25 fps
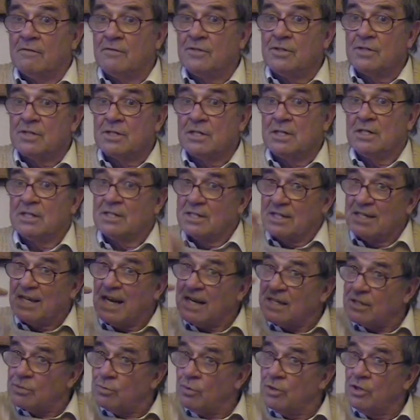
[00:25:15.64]
you see. So
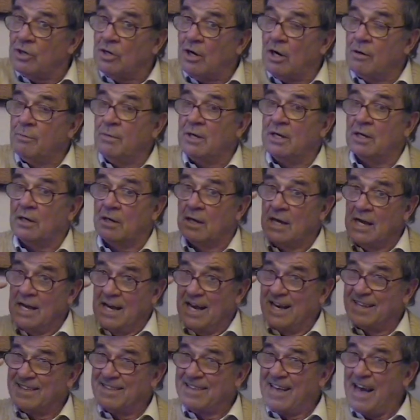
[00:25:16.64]
that's what you home in on.
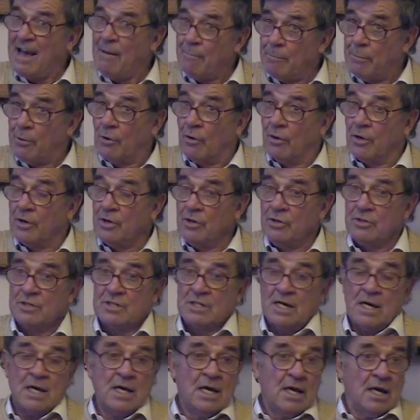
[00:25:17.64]
At that point, you
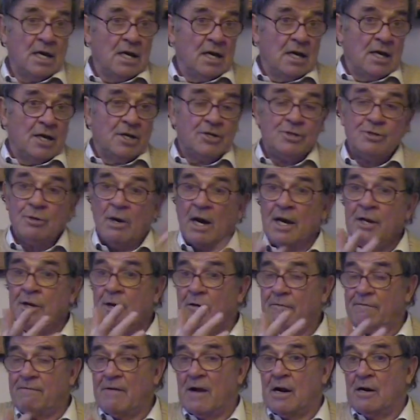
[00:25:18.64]
say, do I know
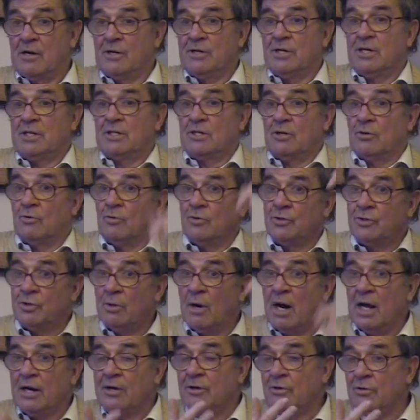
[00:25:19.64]
Faraday's law? Do
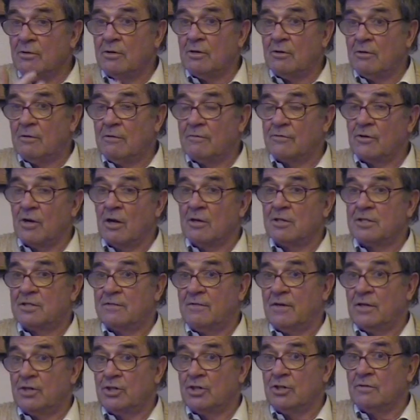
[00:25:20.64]
I know the law of
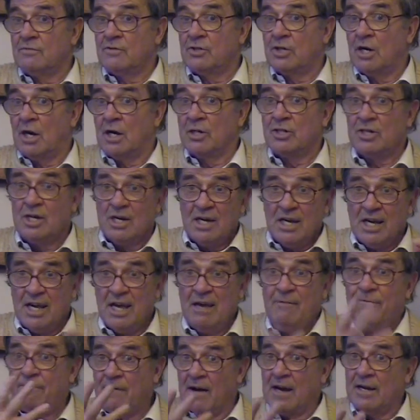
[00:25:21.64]
conservation of charge?
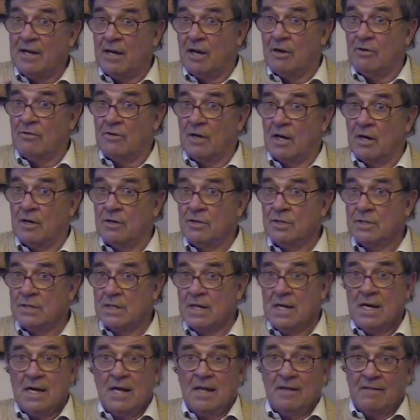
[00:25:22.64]
If I know those,
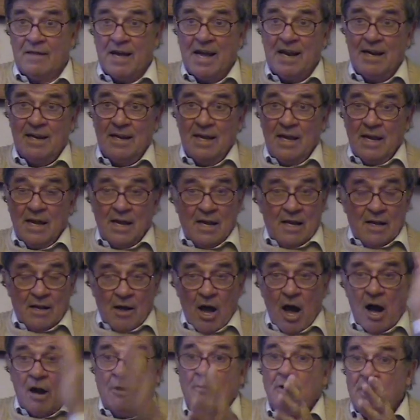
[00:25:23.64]
then
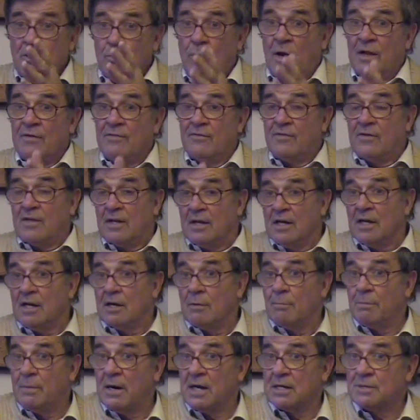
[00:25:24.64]
only one thing can
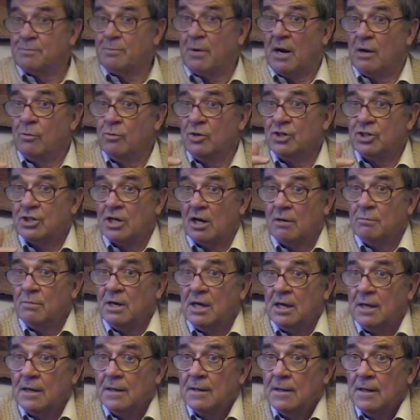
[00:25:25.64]
pass, by which I
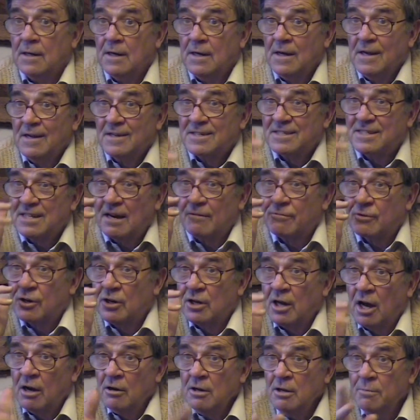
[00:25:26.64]
mean stuff can
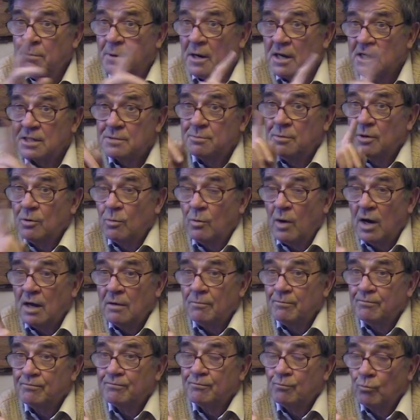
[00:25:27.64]
only pass me at
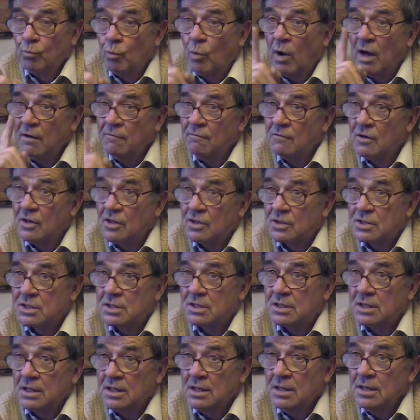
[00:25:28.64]
one
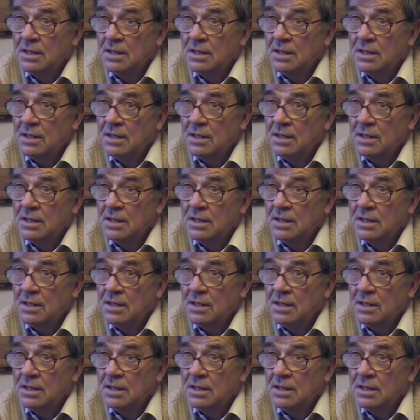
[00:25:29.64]
velocity,